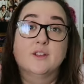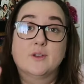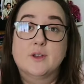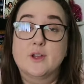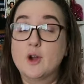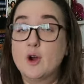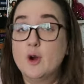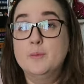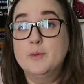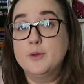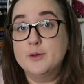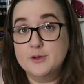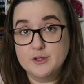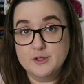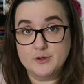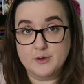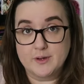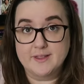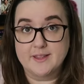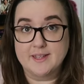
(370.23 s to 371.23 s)
I hope you
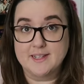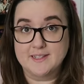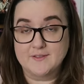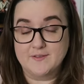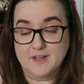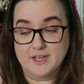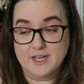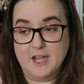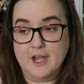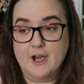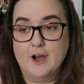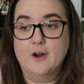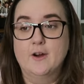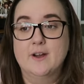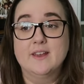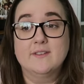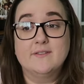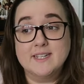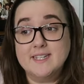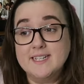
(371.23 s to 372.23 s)
enjoyed this video.
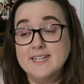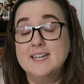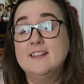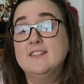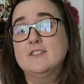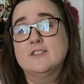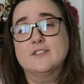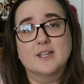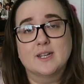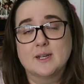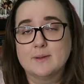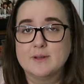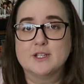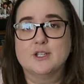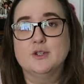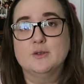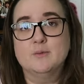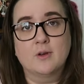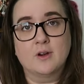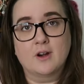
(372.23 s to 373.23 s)
If you did, there's going to be
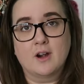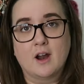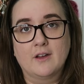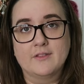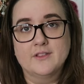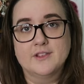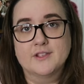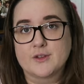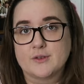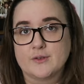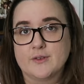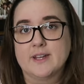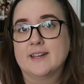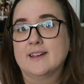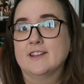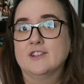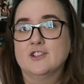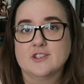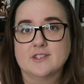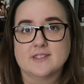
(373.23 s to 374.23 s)
two more on the
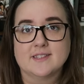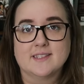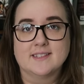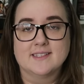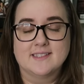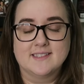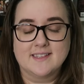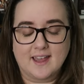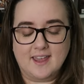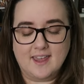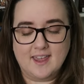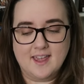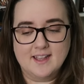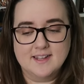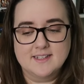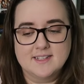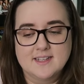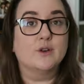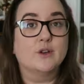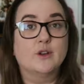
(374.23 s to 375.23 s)
screen in just a
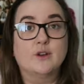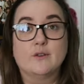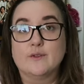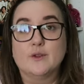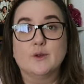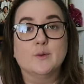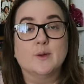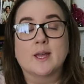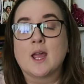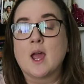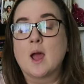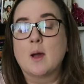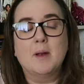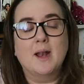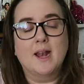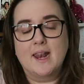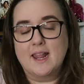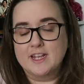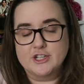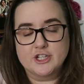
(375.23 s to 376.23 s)
second for your viewing
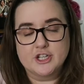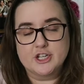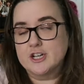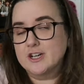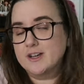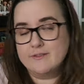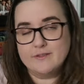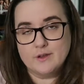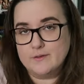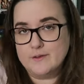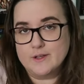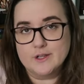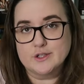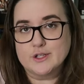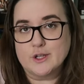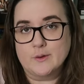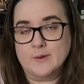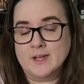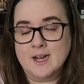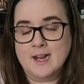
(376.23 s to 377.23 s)
pleasure if you feel
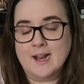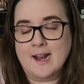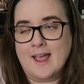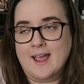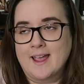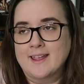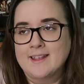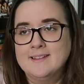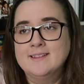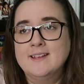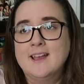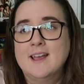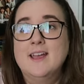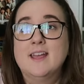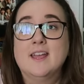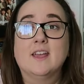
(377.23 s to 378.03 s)
so inclined.